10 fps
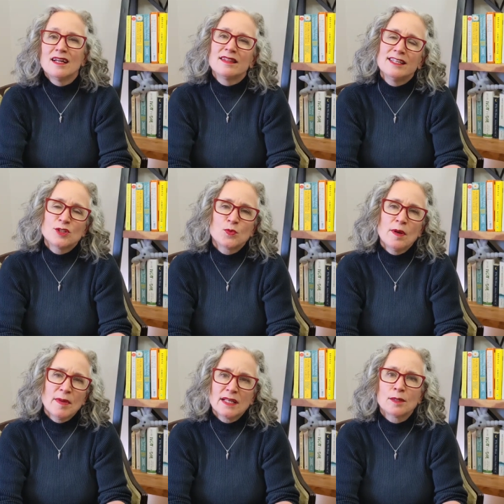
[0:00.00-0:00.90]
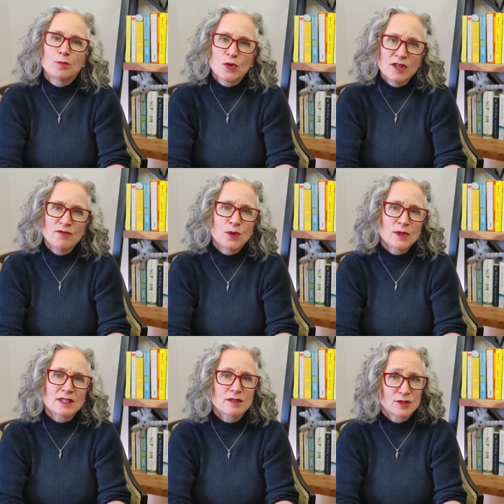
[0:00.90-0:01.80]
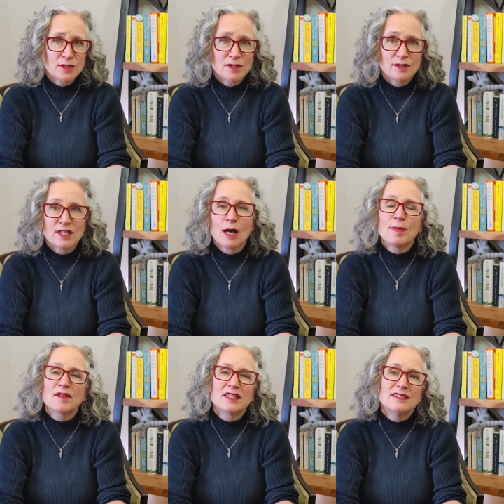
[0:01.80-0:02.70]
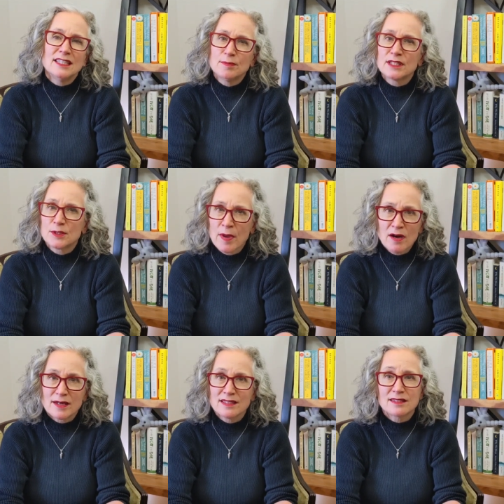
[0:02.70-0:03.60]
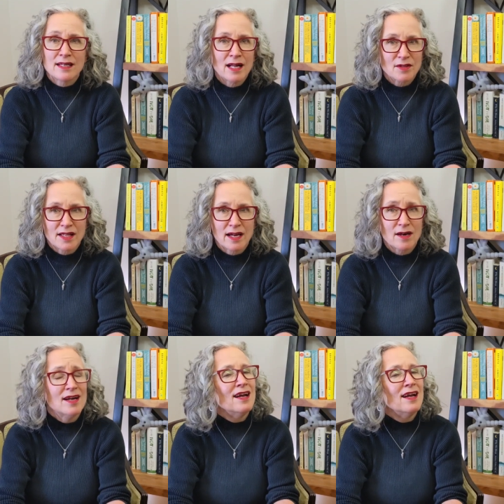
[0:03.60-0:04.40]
These women can bring forward concerns about the deep disparities in healthcare